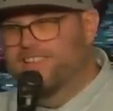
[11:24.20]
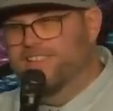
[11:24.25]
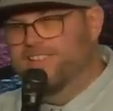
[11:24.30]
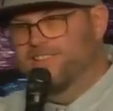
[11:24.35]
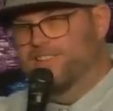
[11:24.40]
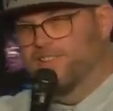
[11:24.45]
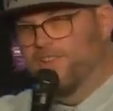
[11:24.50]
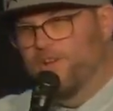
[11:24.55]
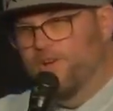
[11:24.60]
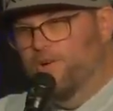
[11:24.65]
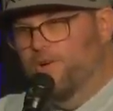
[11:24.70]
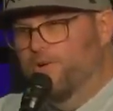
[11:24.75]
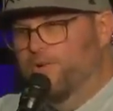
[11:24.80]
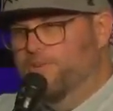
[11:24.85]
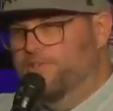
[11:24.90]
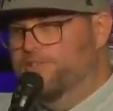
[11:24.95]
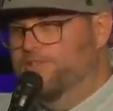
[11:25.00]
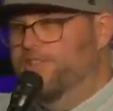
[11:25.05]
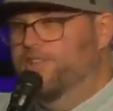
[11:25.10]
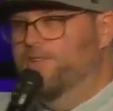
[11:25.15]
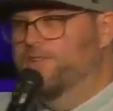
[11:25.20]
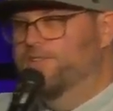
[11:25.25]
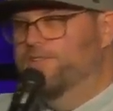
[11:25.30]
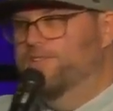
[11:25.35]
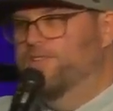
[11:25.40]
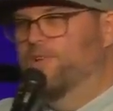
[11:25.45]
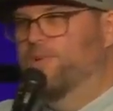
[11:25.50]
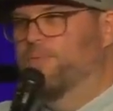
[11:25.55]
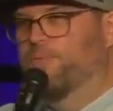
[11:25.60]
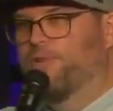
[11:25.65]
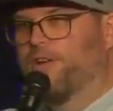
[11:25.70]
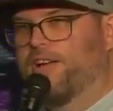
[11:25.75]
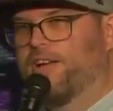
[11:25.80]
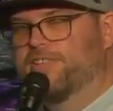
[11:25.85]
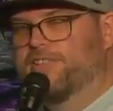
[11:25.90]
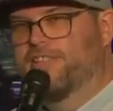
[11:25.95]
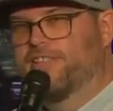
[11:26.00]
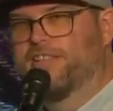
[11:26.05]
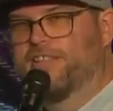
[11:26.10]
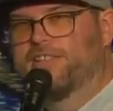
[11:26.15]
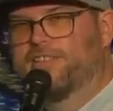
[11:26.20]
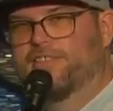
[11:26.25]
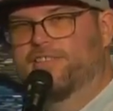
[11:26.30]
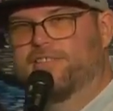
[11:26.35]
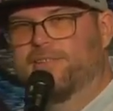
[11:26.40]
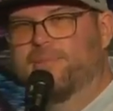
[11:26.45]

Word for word: slow, slow, slow process.